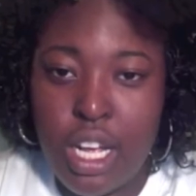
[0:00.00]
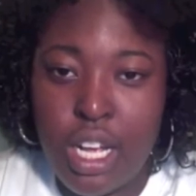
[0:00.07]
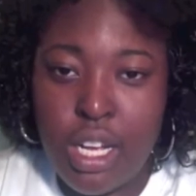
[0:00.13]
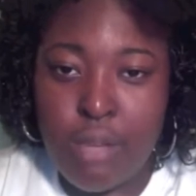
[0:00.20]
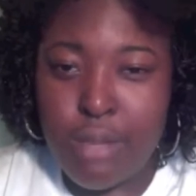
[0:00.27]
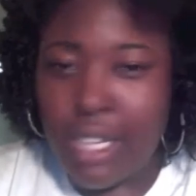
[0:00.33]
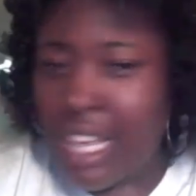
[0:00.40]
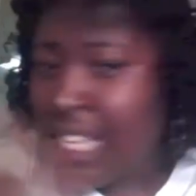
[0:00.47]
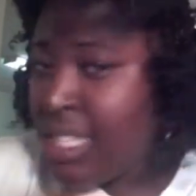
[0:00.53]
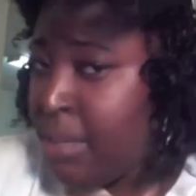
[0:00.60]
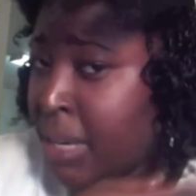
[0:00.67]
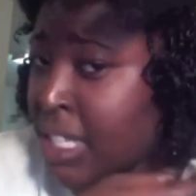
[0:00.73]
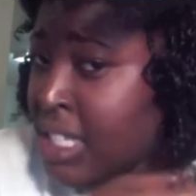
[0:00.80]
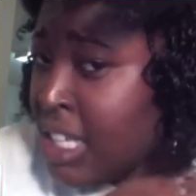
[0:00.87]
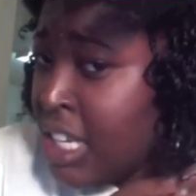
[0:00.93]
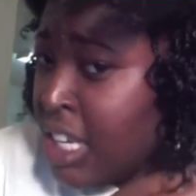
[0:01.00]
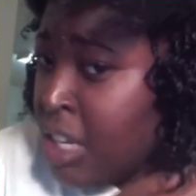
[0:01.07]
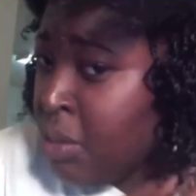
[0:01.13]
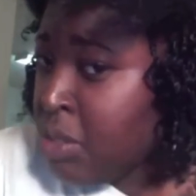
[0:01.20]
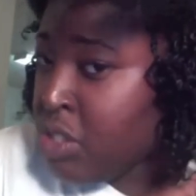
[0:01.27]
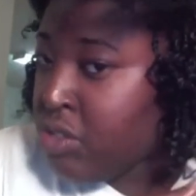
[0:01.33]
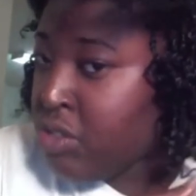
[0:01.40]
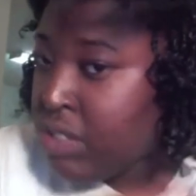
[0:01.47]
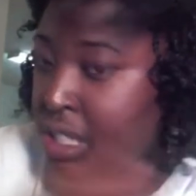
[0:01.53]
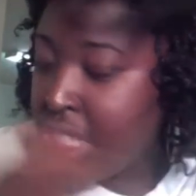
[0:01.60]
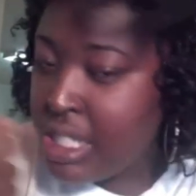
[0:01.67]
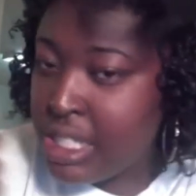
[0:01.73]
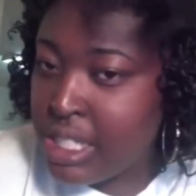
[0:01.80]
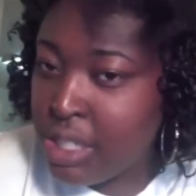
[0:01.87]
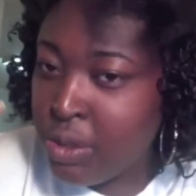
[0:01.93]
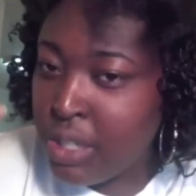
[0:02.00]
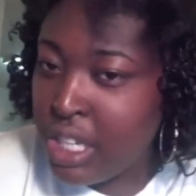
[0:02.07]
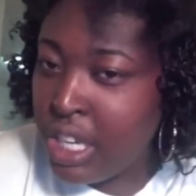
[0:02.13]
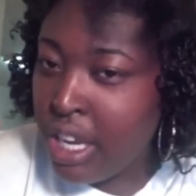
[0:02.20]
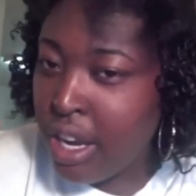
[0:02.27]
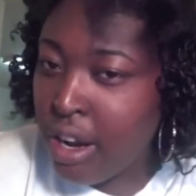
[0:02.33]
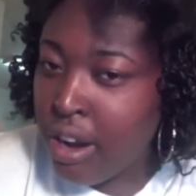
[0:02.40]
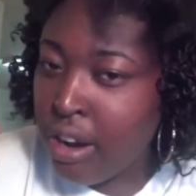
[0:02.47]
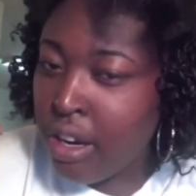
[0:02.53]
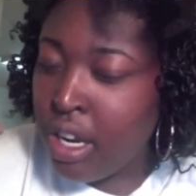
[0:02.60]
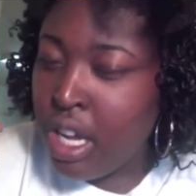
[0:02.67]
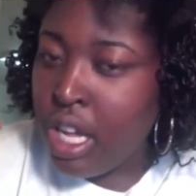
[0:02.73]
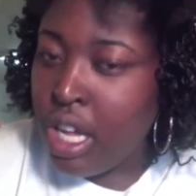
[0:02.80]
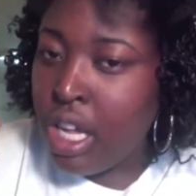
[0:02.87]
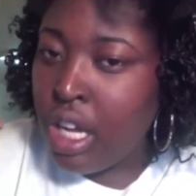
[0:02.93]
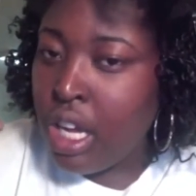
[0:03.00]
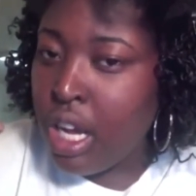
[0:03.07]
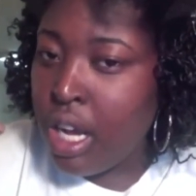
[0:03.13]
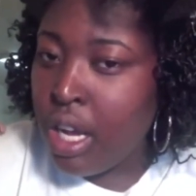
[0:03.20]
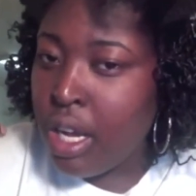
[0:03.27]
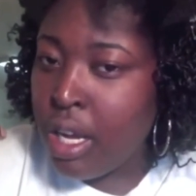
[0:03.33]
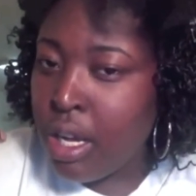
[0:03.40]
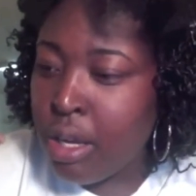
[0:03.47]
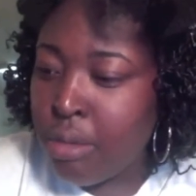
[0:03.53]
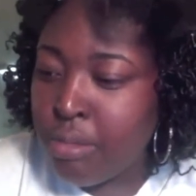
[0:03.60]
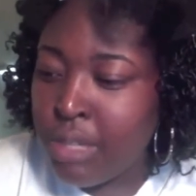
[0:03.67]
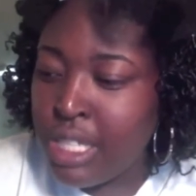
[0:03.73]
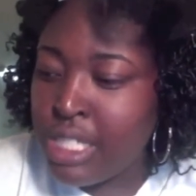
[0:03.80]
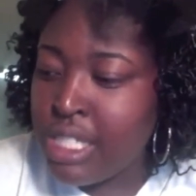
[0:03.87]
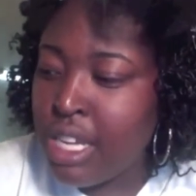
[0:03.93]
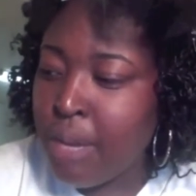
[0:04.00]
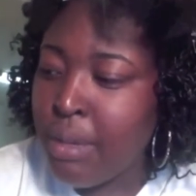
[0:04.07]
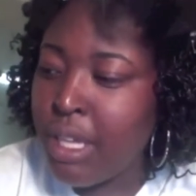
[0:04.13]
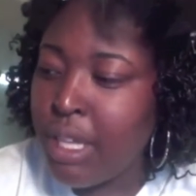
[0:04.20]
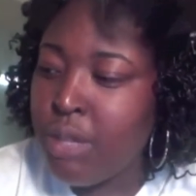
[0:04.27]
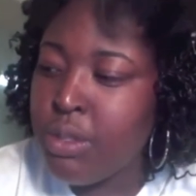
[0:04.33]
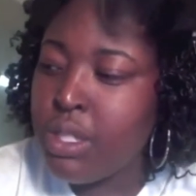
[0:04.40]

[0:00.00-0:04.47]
The last time I did it, it was really silky hair. This time I used the